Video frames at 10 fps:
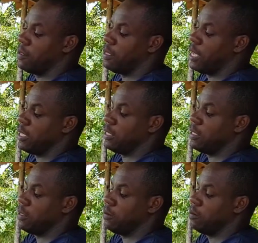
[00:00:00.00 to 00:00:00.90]

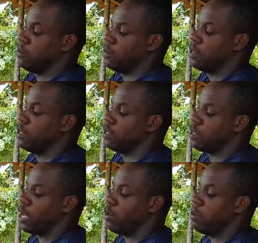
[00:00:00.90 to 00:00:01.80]
Yes.
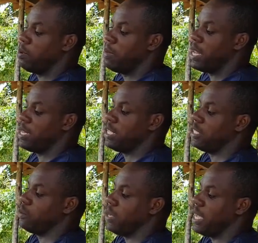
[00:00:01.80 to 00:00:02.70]
So it will be bent
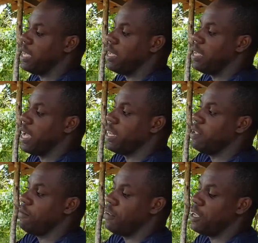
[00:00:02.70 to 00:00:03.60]
this way, and
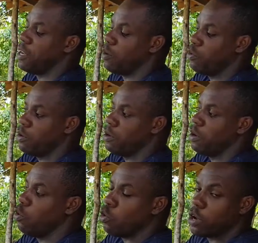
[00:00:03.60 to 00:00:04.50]
the feeder would
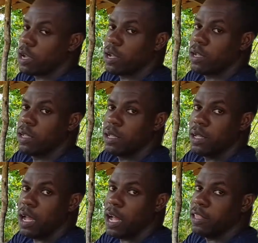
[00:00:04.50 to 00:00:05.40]
hook
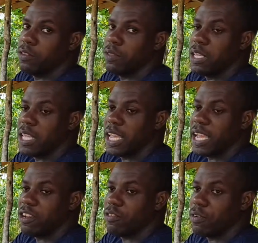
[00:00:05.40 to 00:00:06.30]
onto the
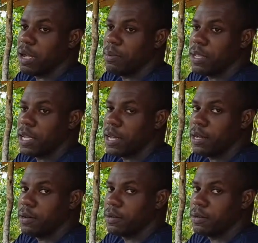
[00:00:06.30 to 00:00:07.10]
cage from here.